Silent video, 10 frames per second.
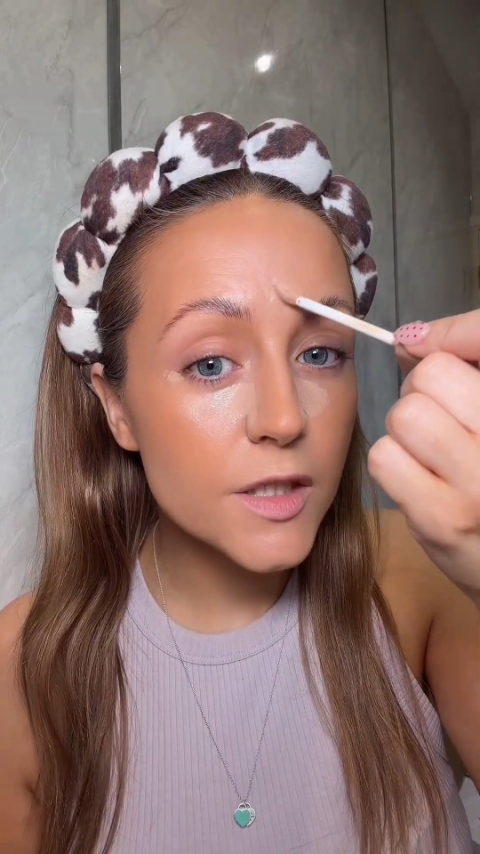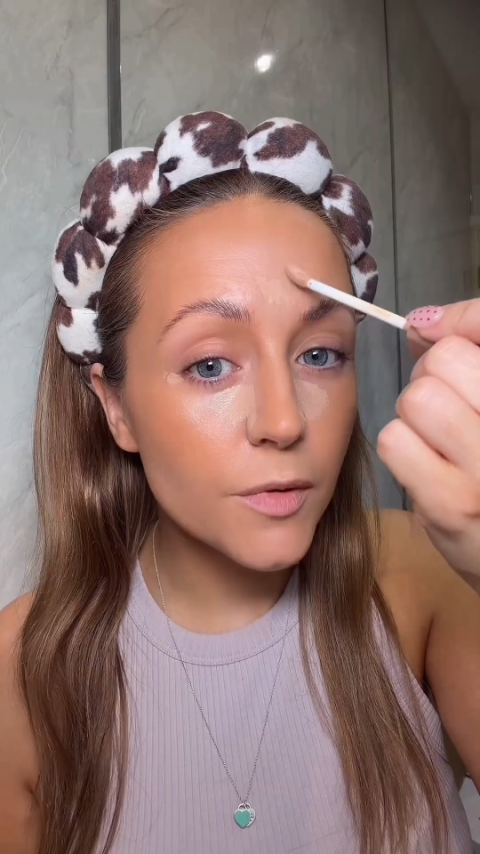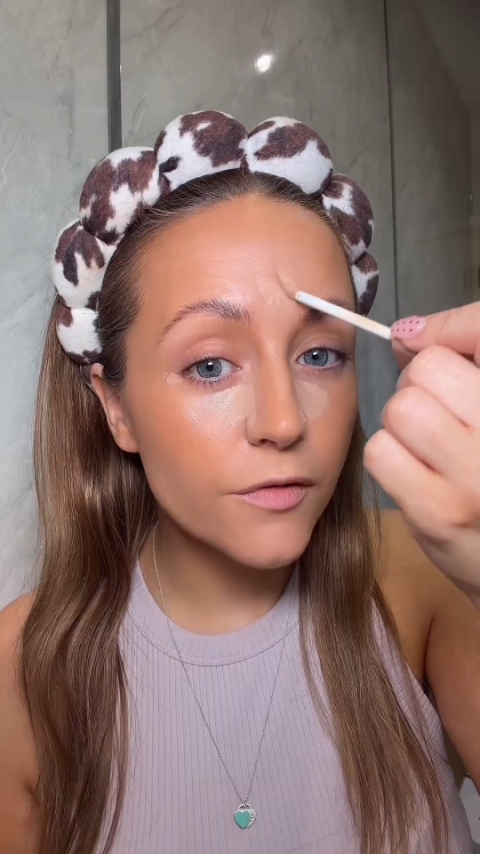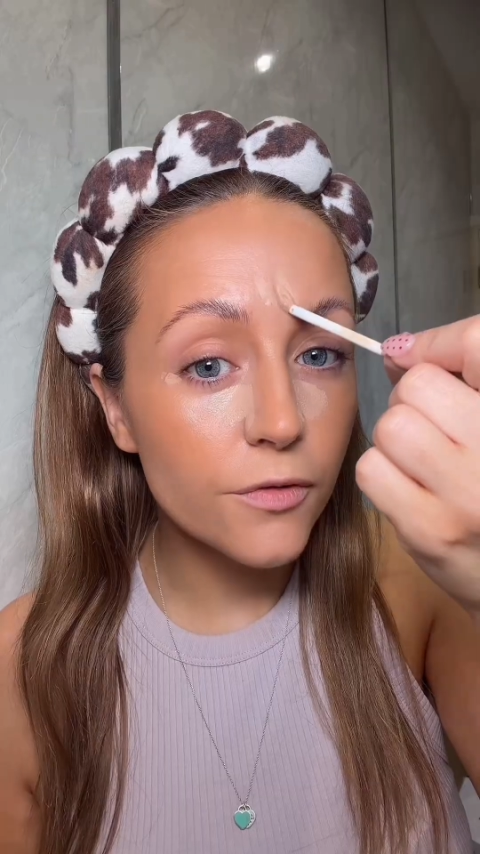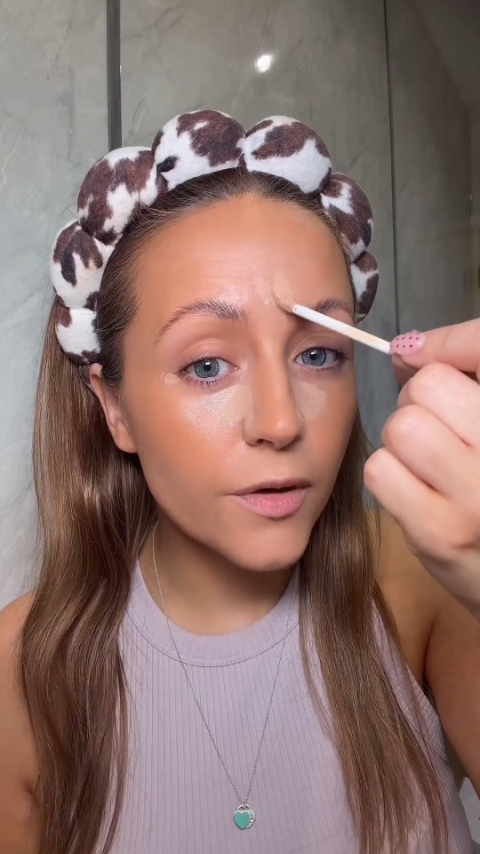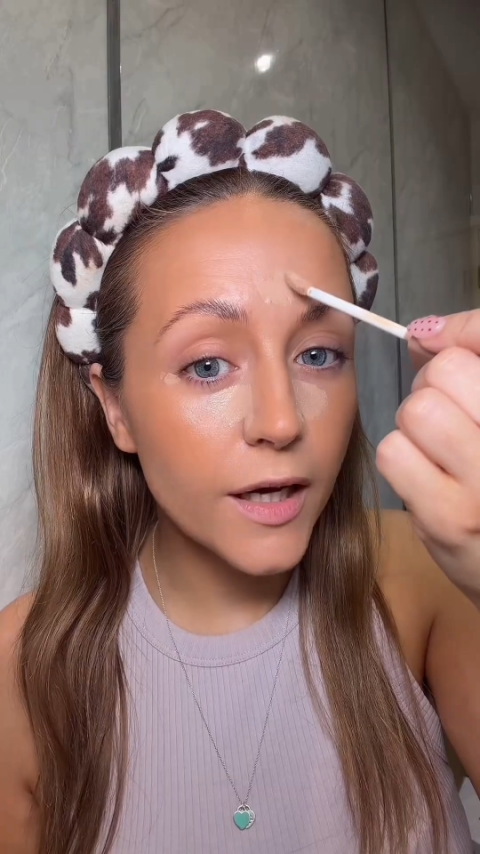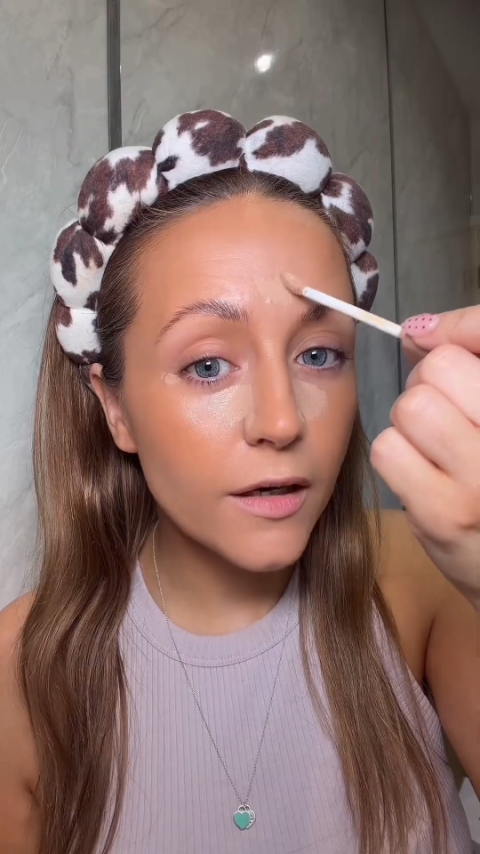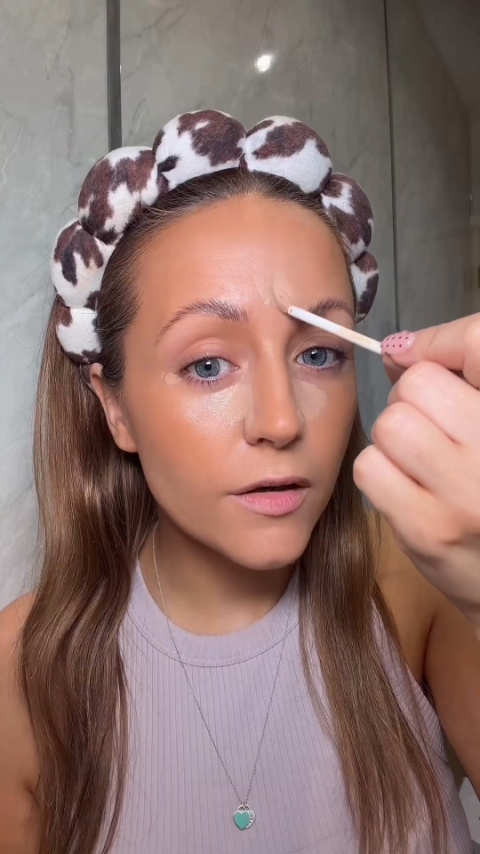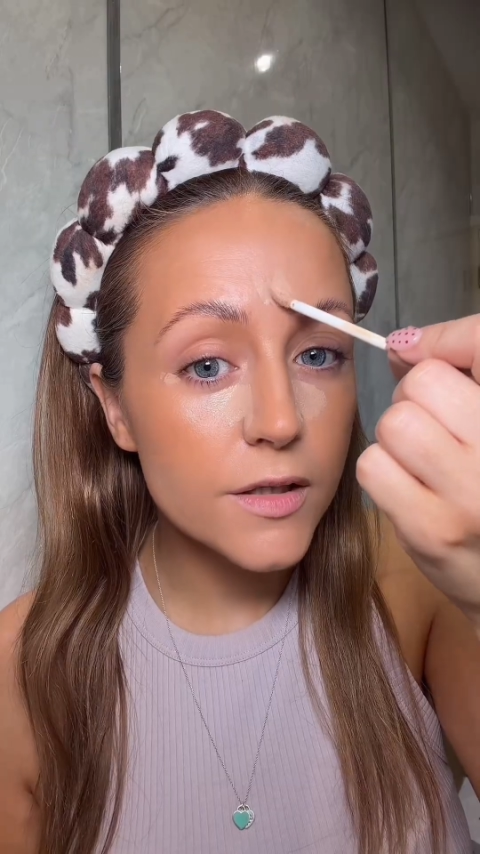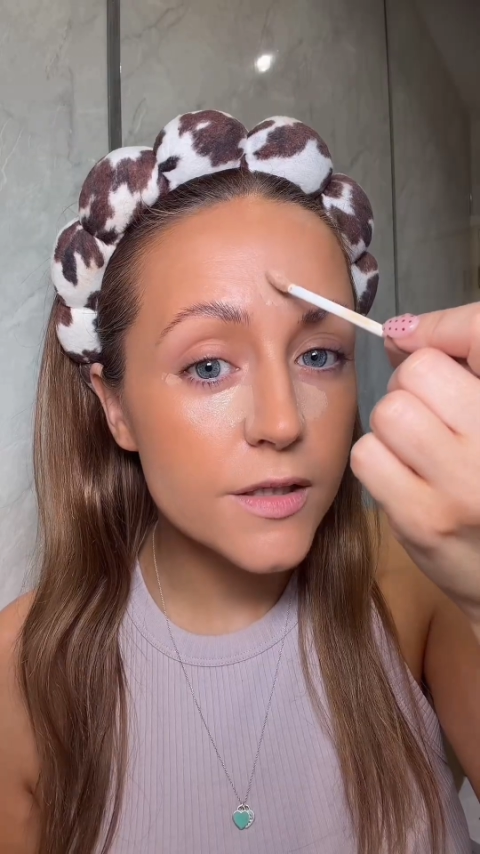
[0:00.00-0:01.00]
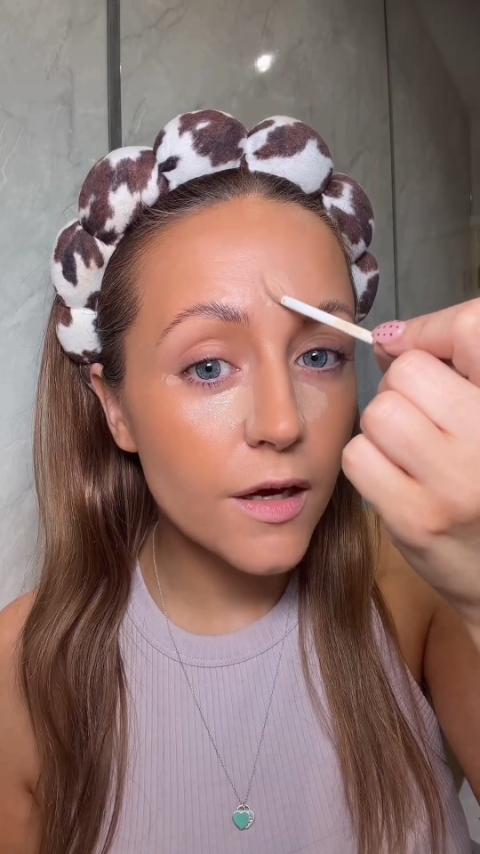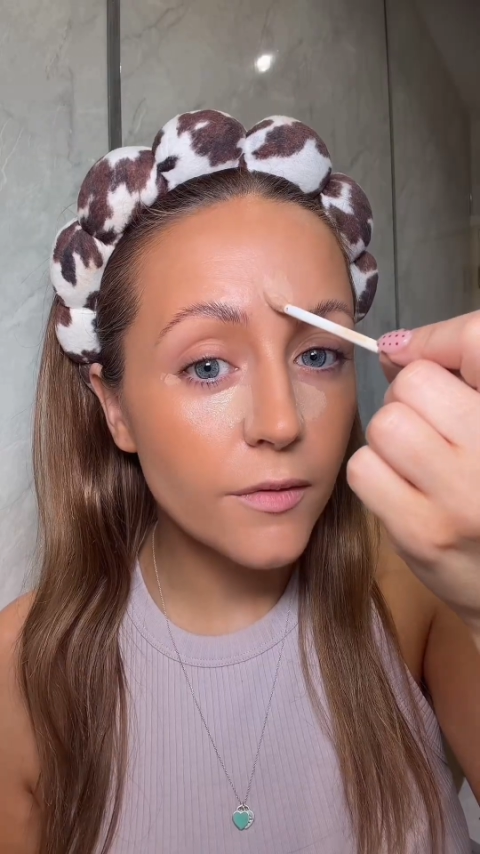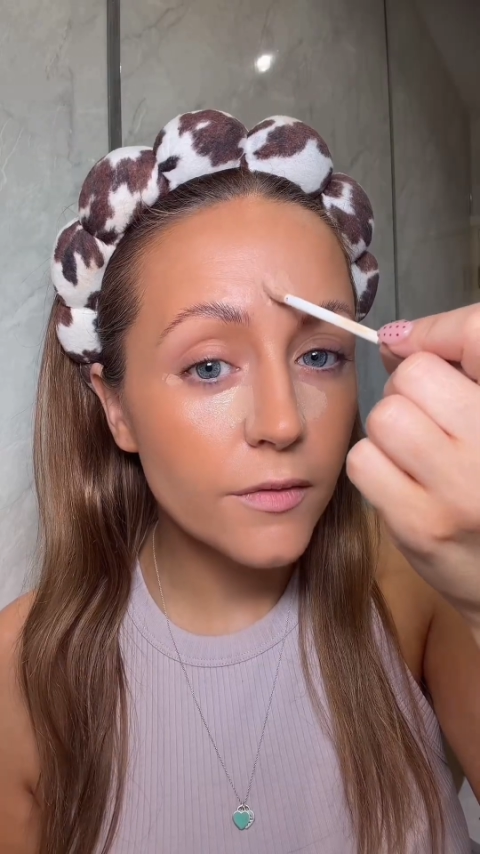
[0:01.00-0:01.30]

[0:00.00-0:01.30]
of my forehead like so,